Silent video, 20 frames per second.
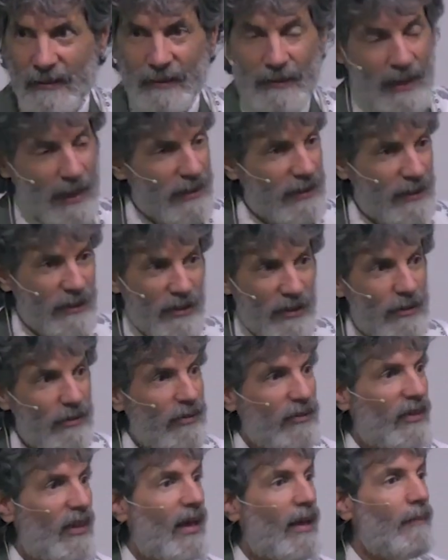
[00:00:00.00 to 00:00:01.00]
And God can
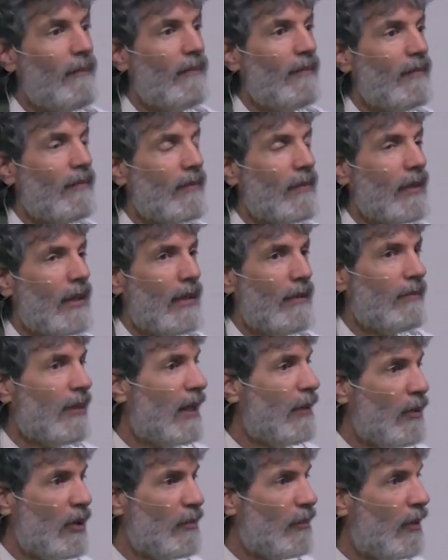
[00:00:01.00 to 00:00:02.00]
use them. And
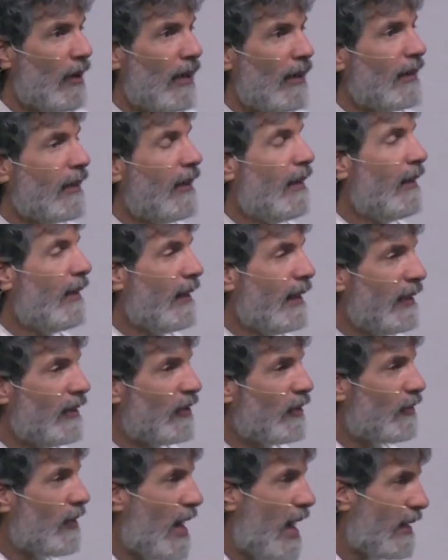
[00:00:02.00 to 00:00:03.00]
Abraham probably
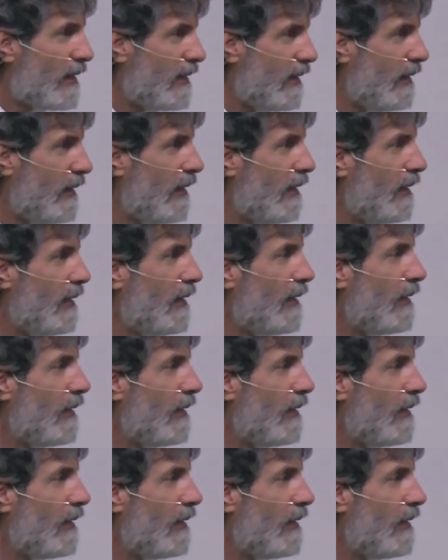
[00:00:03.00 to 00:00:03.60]
interacted